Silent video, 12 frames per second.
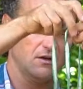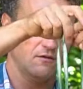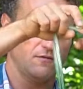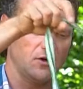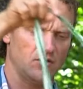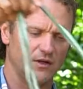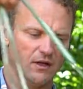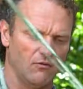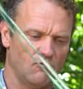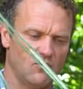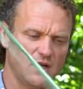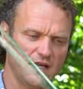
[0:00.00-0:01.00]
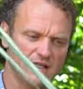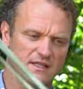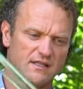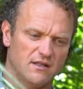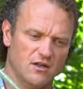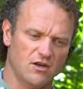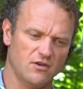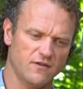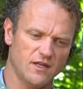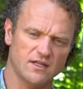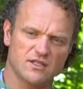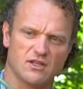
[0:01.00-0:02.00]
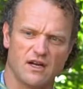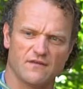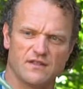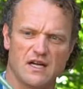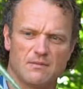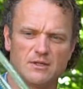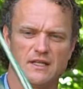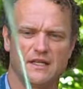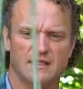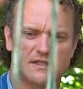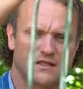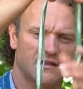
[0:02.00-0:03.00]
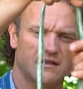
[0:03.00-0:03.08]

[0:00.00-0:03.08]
fold it once over. So I've doubled it.